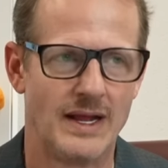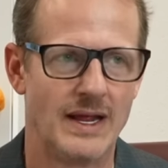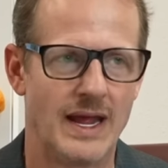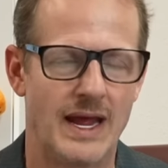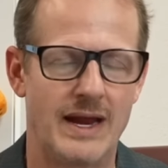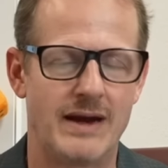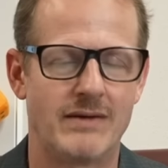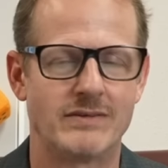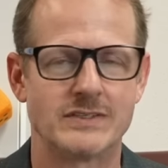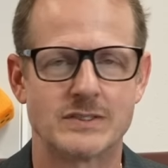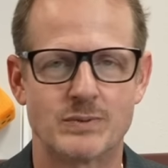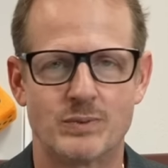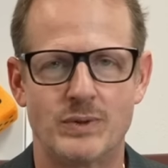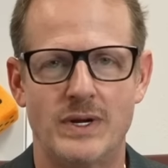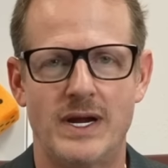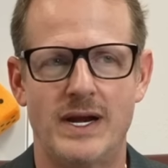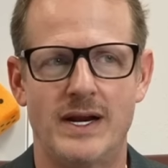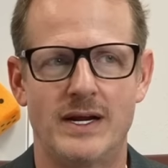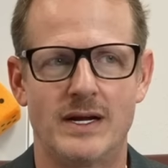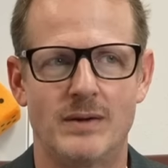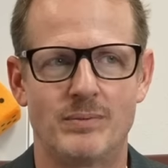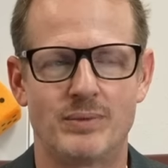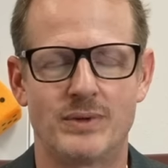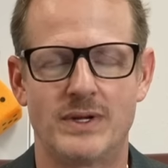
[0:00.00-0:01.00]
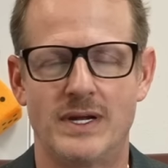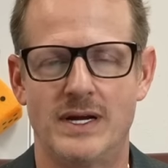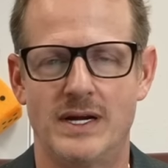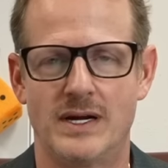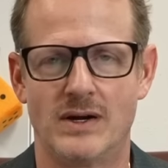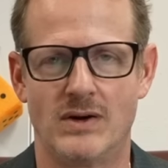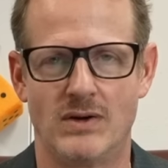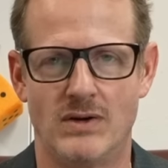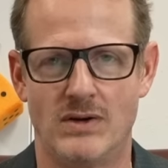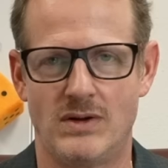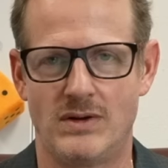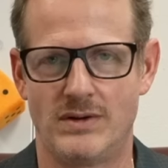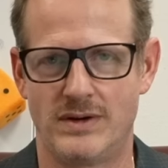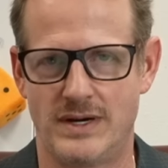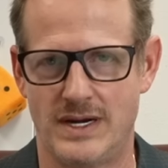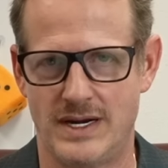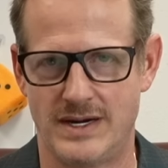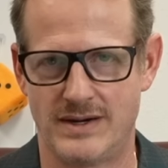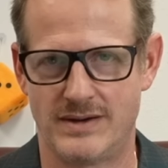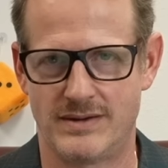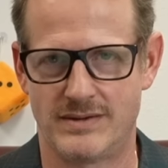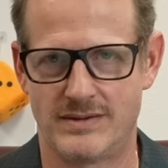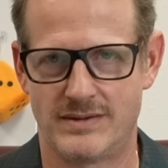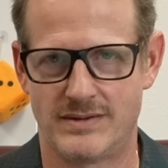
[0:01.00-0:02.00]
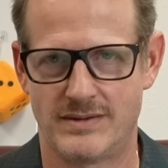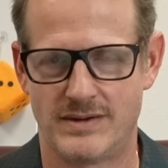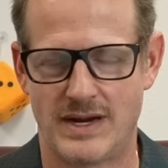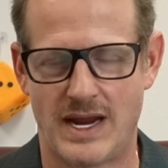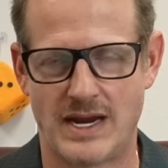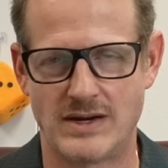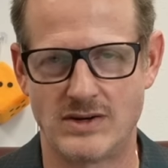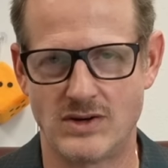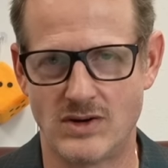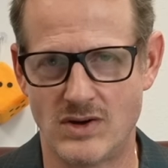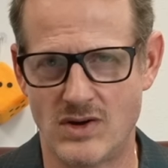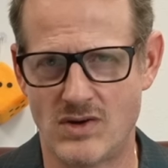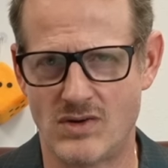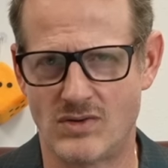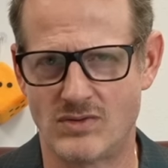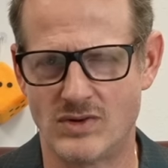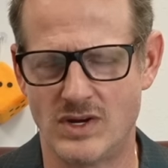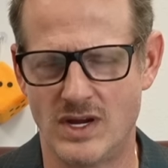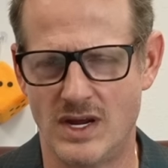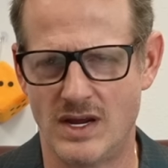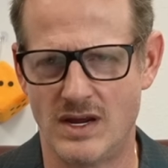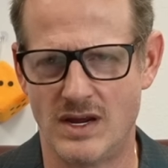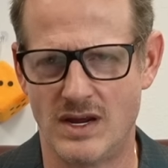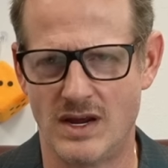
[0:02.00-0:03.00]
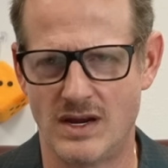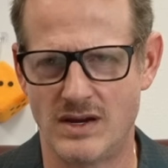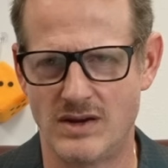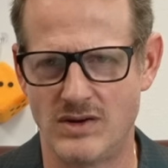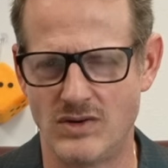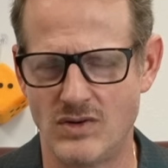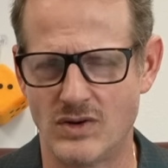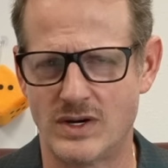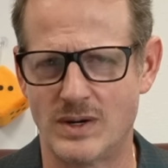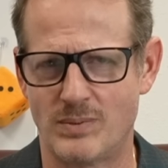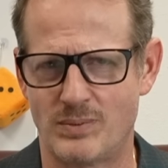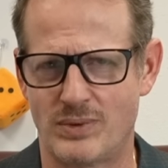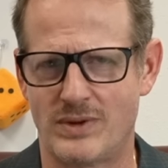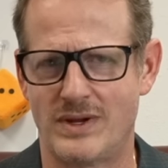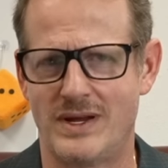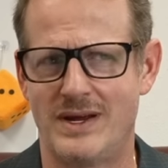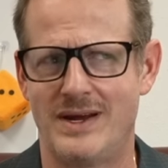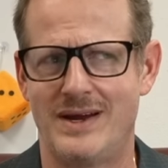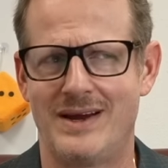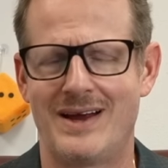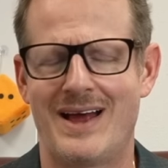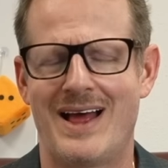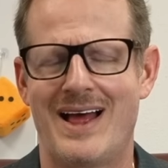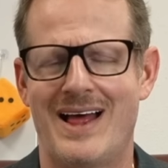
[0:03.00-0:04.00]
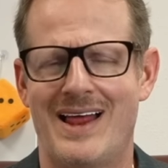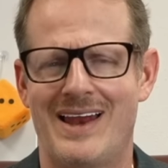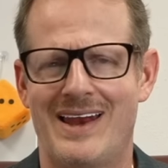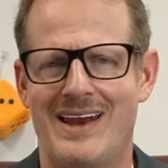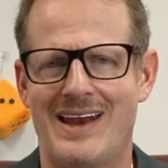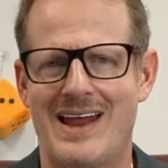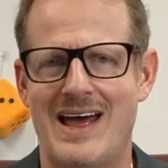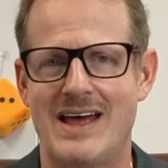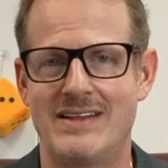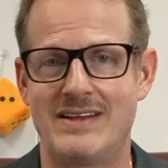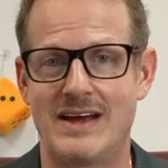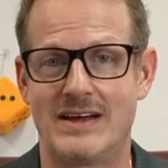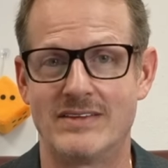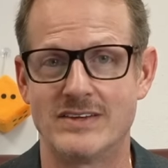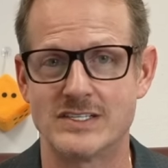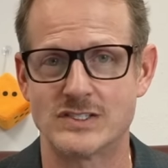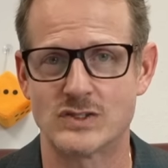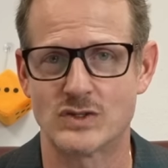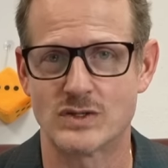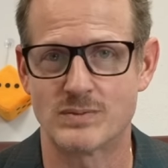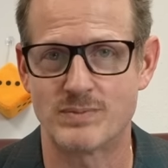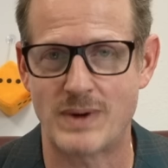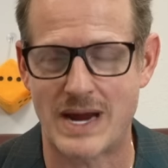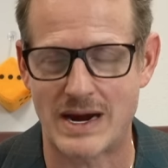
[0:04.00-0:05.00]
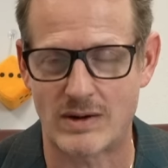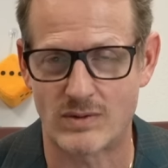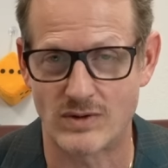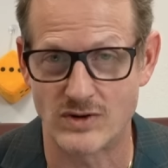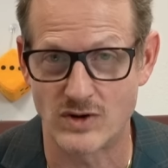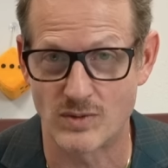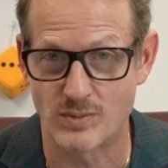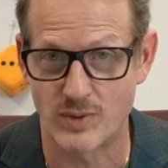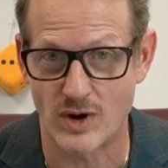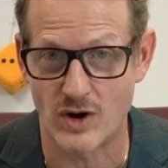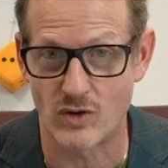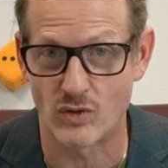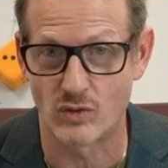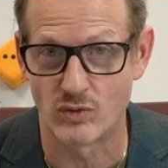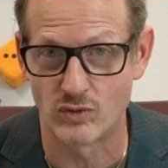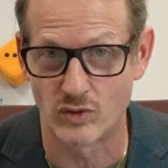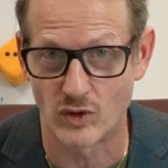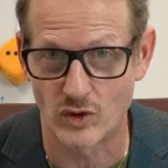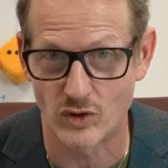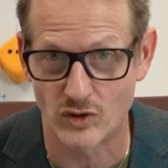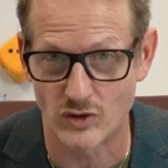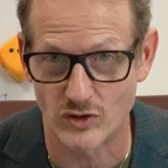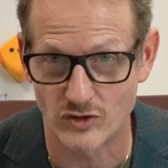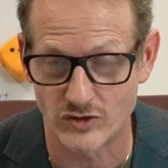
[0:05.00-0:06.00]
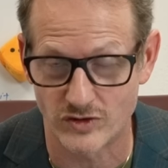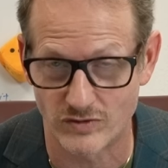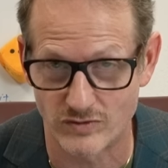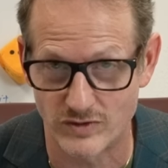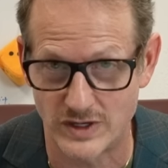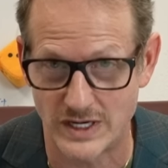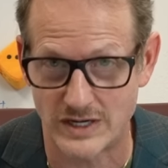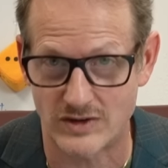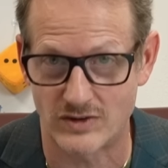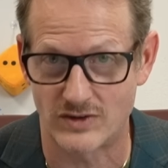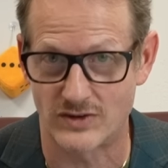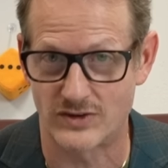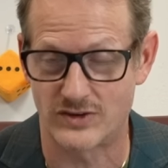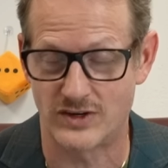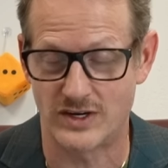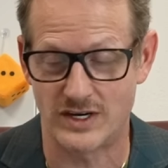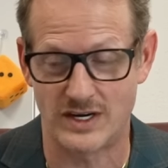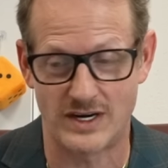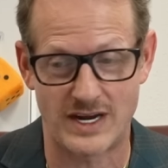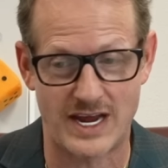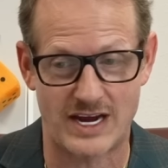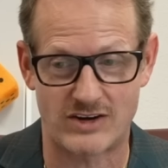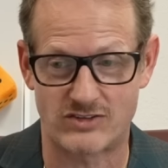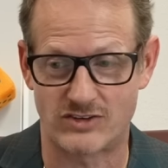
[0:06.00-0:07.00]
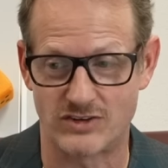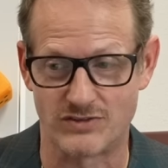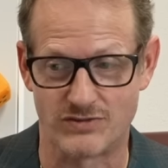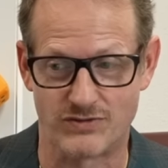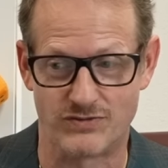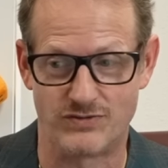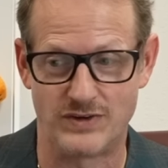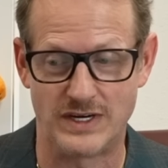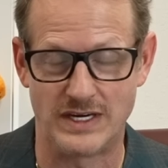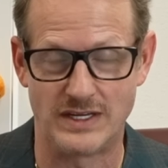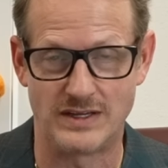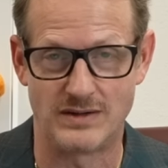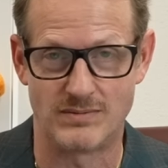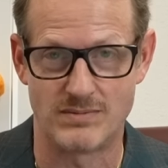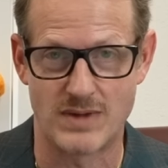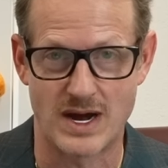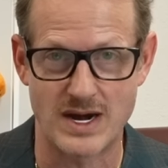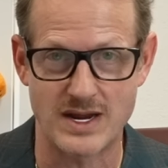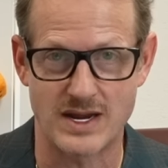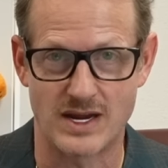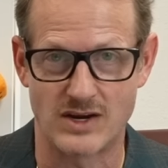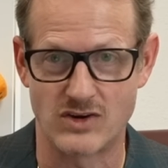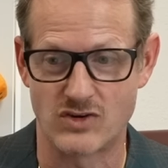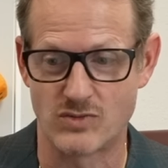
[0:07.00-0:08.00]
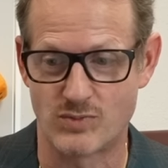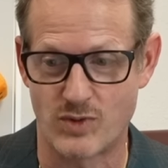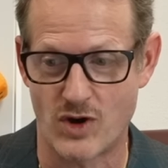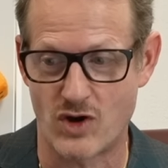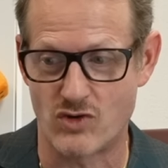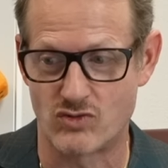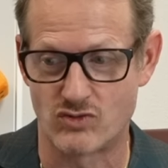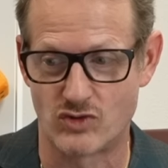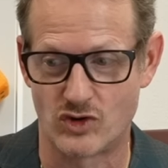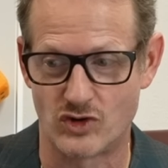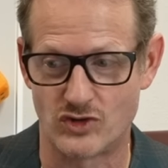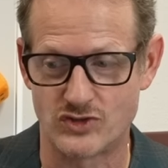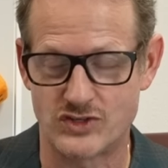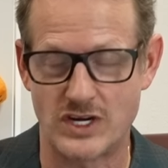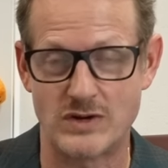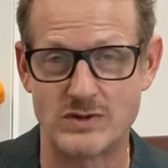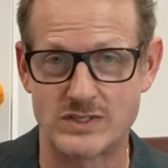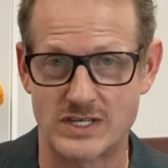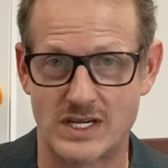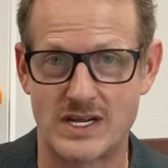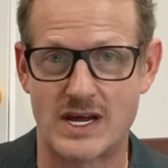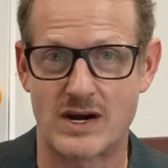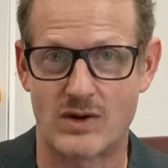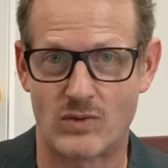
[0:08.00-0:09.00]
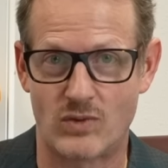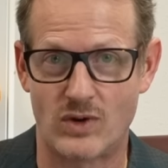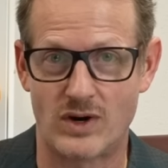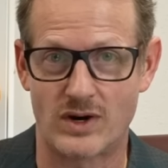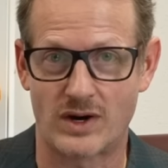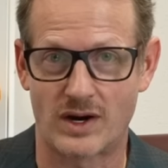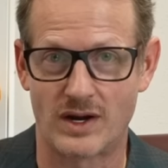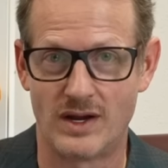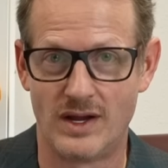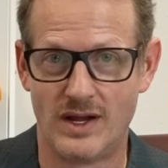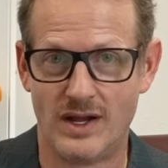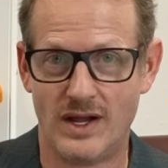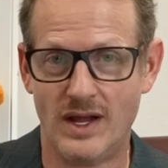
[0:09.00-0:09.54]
And I was planning on playing all night. And you know, you could play a lot. Now, this was back when you bought rolls of nickels. You didn't actually feed the money in. You bought rolls. It was a lot of work.